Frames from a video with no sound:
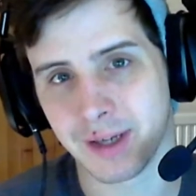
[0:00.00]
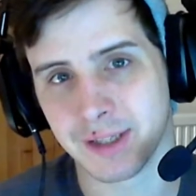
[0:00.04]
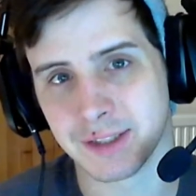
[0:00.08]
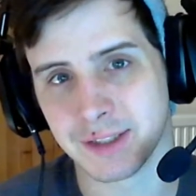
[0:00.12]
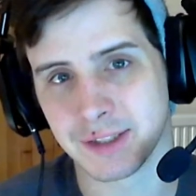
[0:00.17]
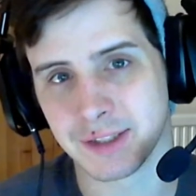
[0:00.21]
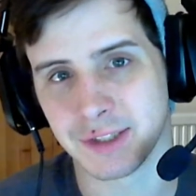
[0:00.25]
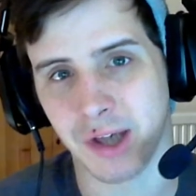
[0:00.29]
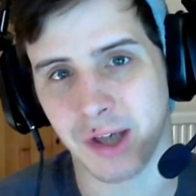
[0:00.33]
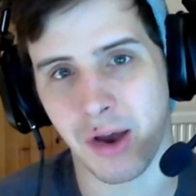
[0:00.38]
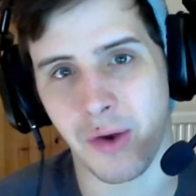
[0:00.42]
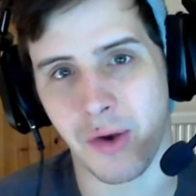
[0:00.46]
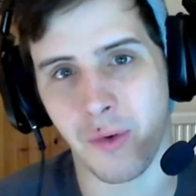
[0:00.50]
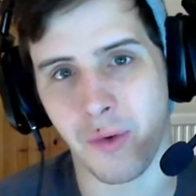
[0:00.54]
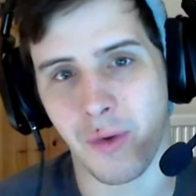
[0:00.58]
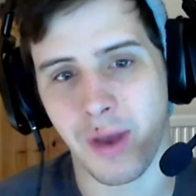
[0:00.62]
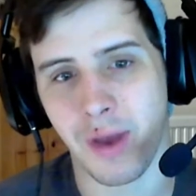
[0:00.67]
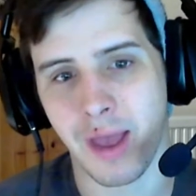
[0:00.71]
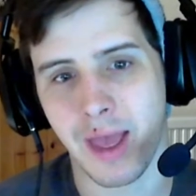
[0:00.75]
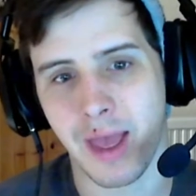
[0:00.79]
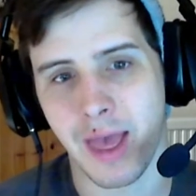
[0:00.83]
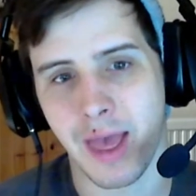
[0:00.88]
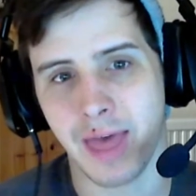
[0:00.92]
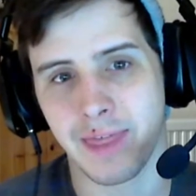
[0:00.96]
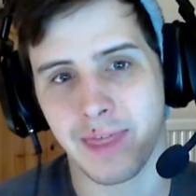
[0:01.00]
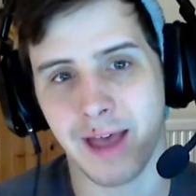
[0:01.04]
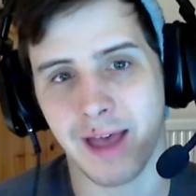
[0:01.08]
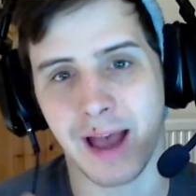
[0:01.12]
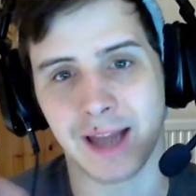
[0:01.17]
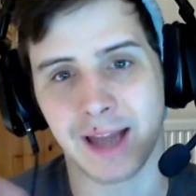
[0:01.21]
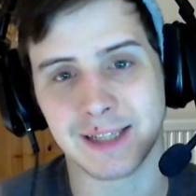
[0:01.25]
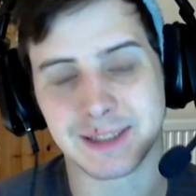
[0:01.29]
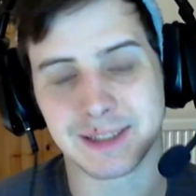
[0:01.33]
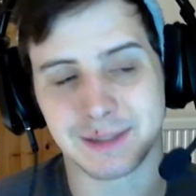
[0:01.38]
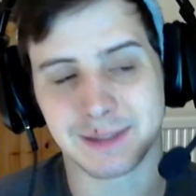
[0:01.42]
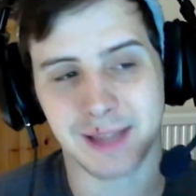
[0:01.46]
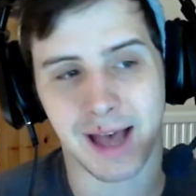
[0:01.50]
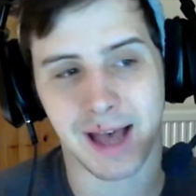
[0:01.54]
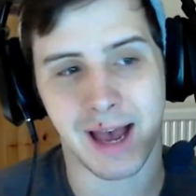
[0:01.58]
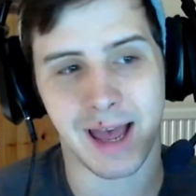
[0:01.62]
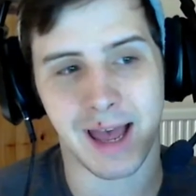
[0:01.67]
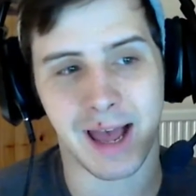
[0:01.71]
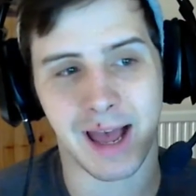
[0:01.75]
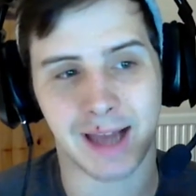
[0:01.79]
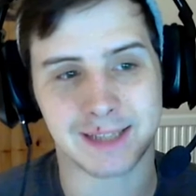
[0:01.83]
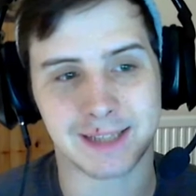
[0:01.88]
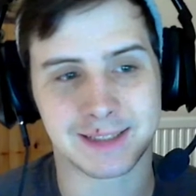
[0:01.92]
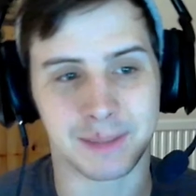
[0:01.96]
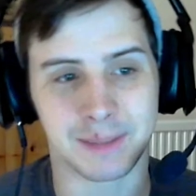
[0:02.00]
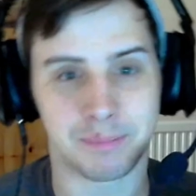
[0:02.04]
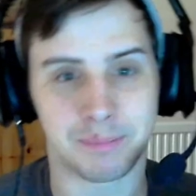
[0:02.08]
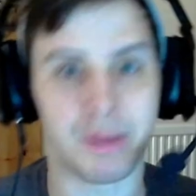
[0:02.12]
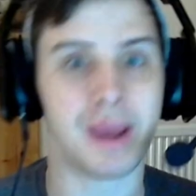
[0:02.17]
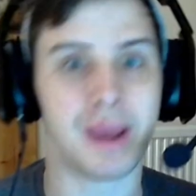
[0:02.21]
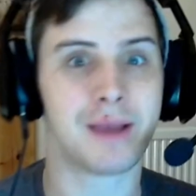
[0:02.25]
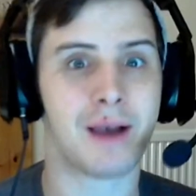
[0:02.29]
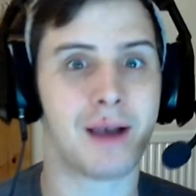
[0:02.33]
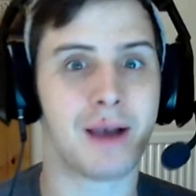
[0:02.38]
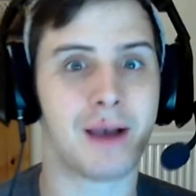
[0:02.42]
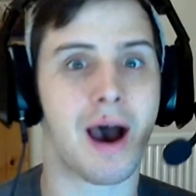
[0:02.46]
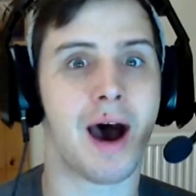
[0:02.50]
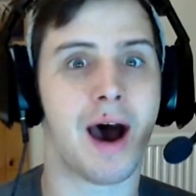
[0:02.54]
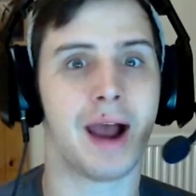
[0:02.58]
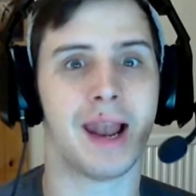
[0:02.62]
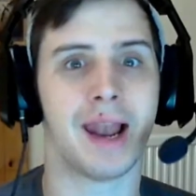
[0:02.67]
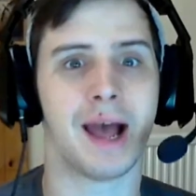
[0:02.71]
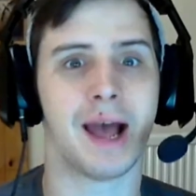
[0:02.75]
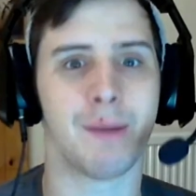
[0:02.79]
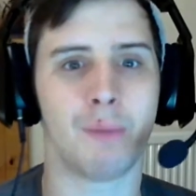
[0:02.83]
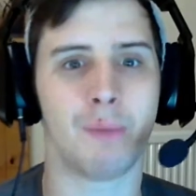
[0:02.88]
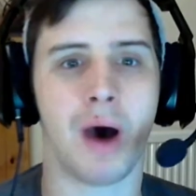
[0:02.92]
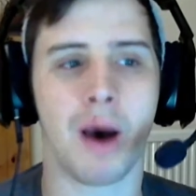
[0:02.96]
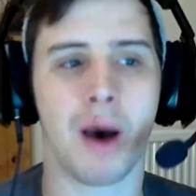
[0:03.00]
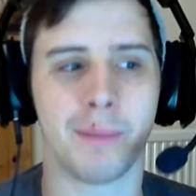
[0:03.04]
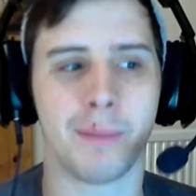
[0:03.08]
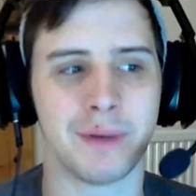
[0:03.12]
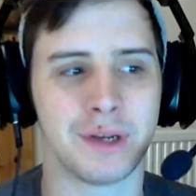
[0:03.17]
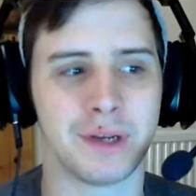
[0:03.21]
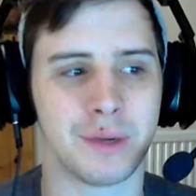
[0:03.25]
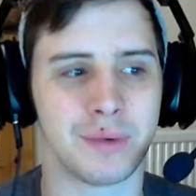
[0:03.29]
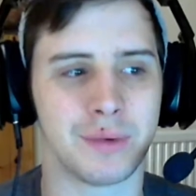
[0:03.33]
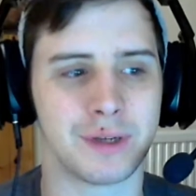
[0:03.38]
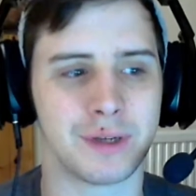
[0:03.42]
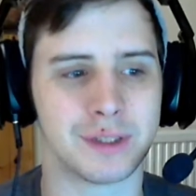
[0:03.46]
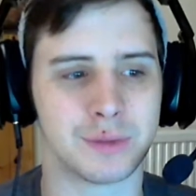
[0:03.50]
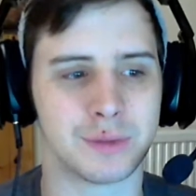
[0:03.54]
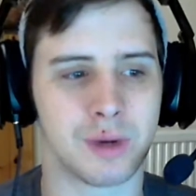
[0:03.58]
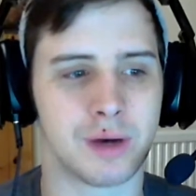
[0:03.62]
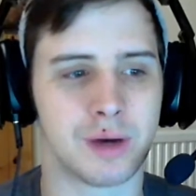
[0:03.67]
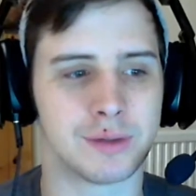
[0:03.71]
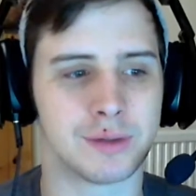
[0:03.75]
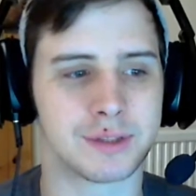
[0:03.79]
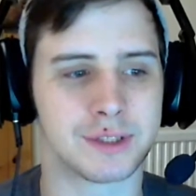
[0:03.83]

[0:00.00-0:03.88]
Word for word: So that is the big highlight what I'll be doing as well.